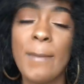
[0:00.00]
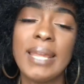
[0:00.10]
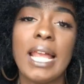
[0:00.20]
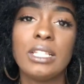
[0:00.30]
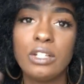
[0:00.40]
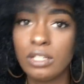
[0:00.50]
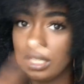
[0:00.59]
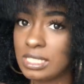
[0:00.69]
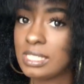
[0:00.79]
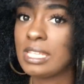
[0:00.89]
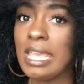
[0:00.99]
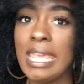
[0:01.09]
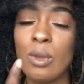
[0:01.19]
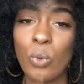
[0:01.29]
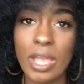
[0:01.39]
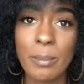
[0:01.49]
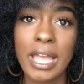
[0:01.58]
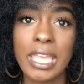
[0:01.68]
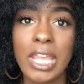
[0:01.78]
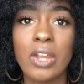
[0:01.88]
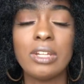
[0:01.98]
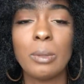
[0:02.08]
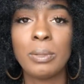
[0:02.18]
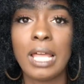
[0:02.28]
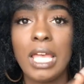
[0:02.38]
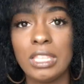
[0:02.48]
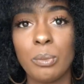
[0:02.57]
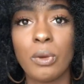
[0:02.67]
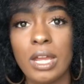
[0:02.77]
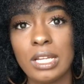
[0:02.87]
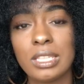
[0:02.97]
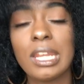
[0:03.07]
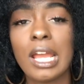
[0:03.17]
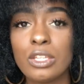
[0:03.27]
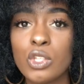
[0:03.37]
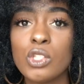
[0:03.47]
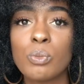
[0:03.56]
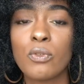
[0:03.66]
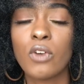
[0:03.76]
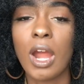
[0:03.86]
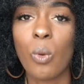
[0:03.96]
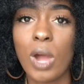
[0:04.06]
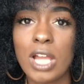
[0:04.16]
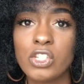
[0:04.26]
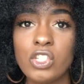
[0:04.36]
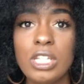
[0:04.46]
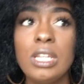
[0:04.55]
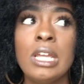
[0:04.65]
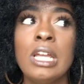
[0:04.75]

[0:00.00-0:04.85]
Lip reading: but I literally sit and wet my hair and apply the product that I used before I washed it